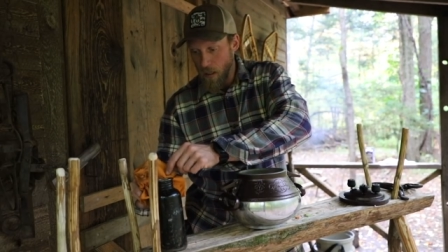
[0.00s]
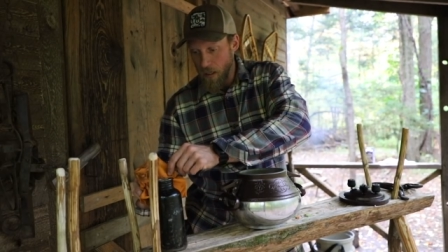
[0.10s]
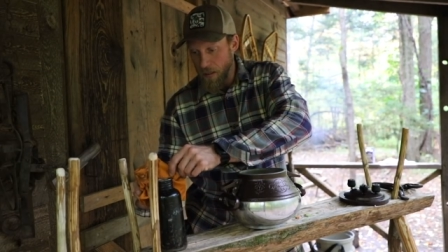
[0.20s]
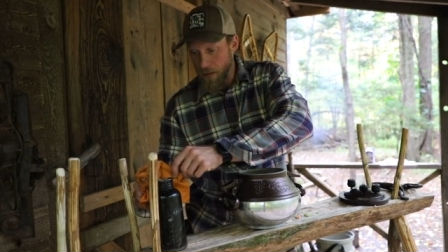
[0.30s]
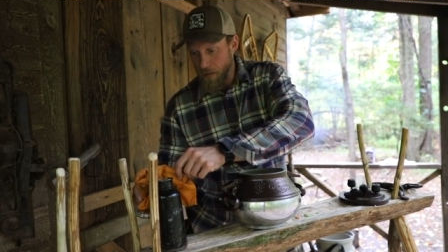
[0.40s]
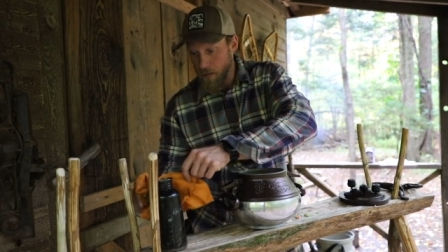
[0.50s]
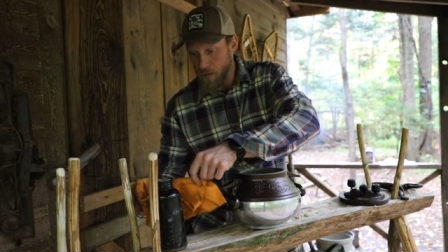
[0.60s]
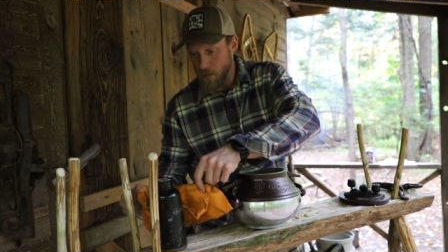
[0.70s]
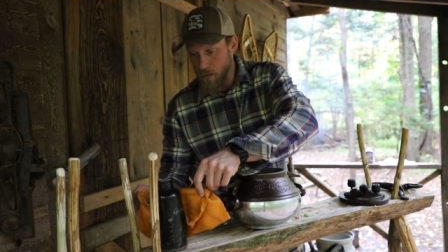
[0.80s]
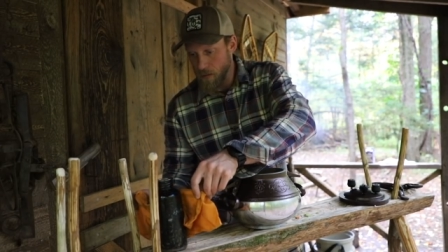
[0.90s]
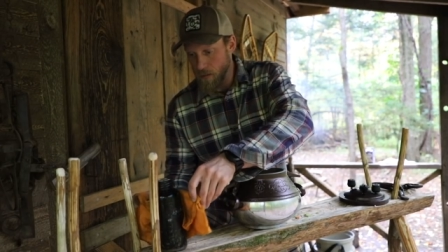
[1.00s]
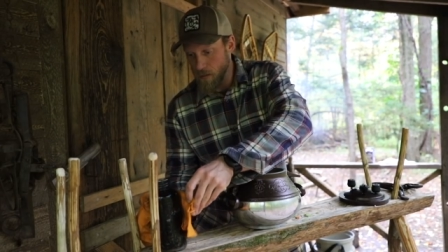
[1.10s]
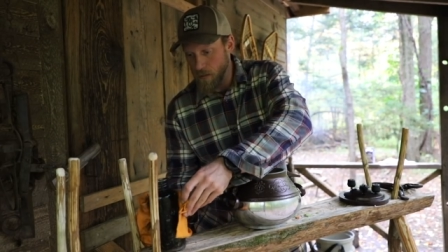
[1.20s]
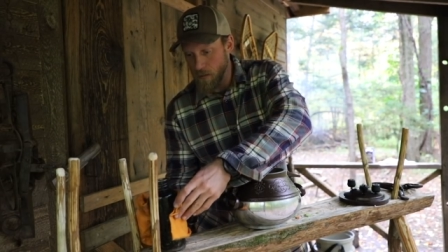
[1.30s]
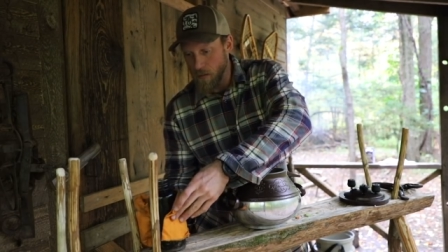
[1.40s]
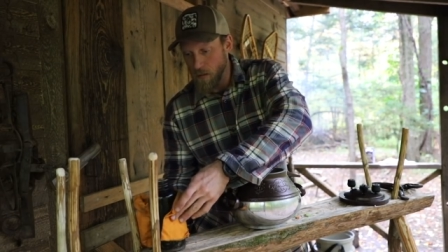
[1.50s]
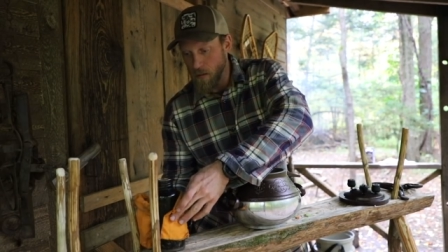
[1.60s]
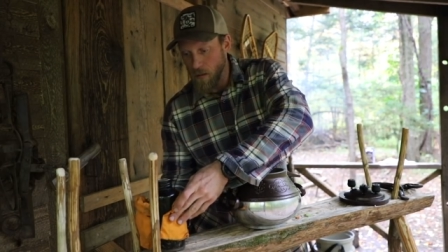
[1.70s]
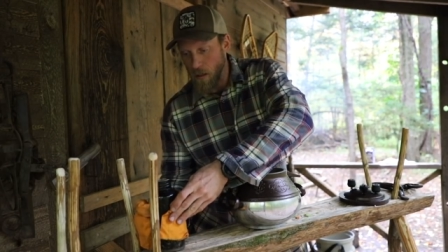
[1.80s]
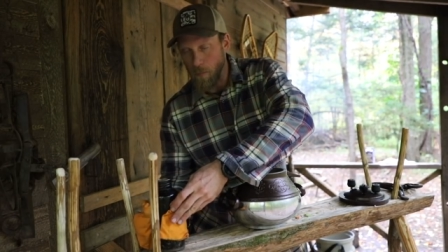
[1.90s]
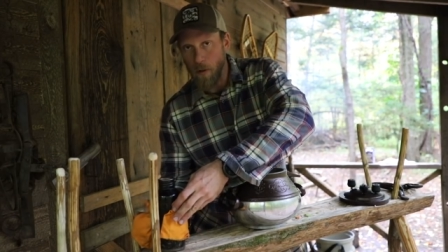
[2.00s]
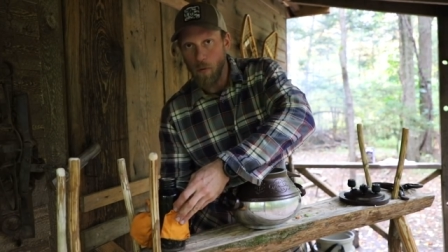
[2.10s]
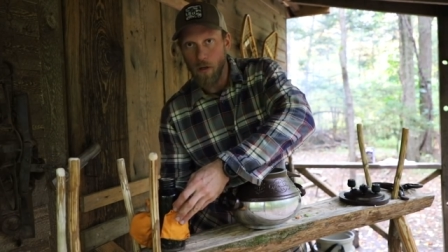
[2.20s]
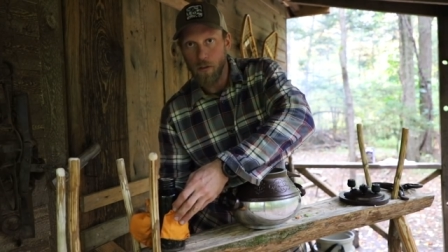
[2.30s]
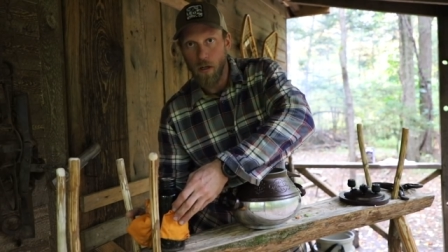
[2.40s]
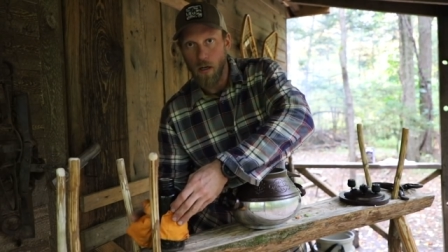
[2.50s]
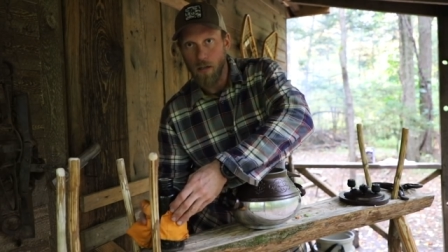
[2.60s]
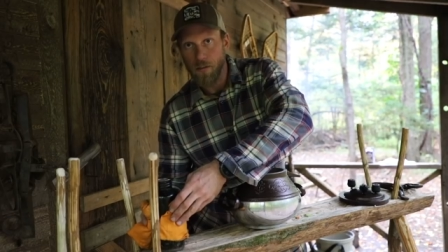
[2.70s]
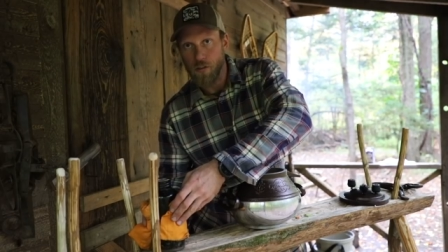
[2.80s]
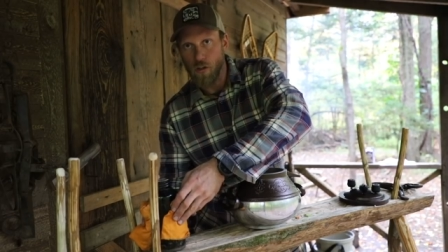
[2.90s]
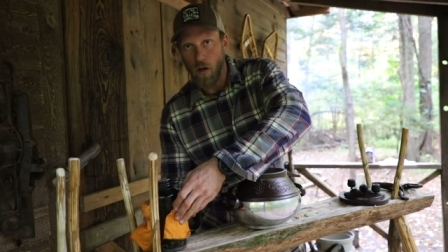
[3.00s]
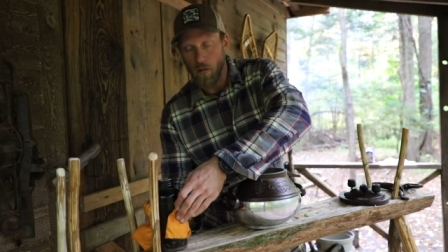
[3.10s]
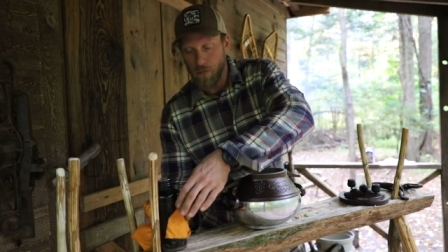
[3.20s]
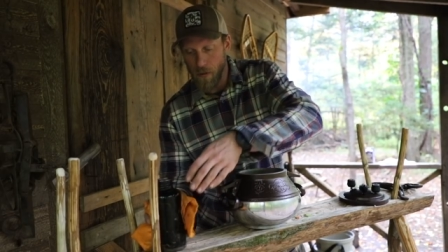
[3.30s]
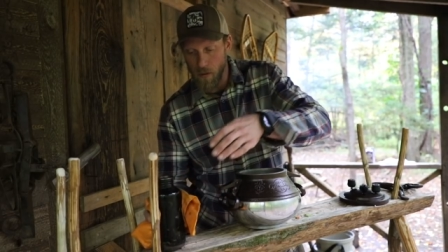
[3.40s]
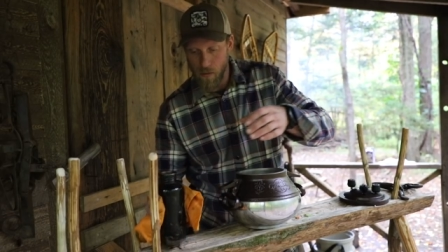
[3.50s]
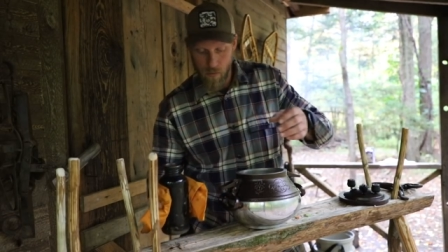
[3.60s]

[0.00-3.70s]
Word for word: I got my water hot, dissolved the